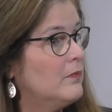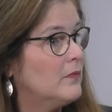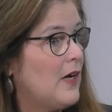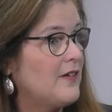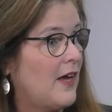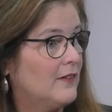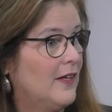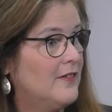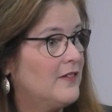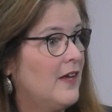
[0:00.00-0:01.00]
contact
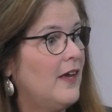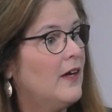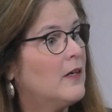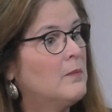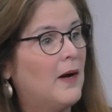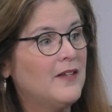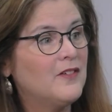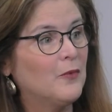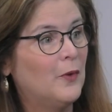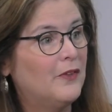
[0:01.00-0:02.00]
lens and combines
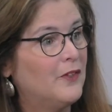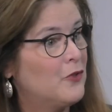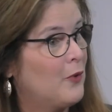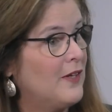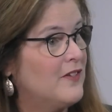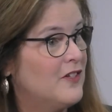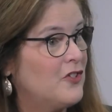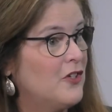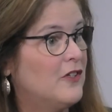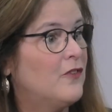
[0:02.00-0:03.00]
it with the
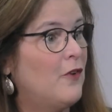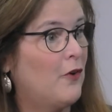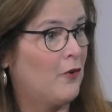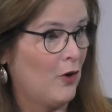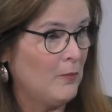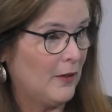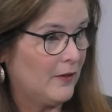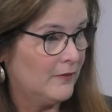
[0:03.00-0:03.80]
Transitions photochromic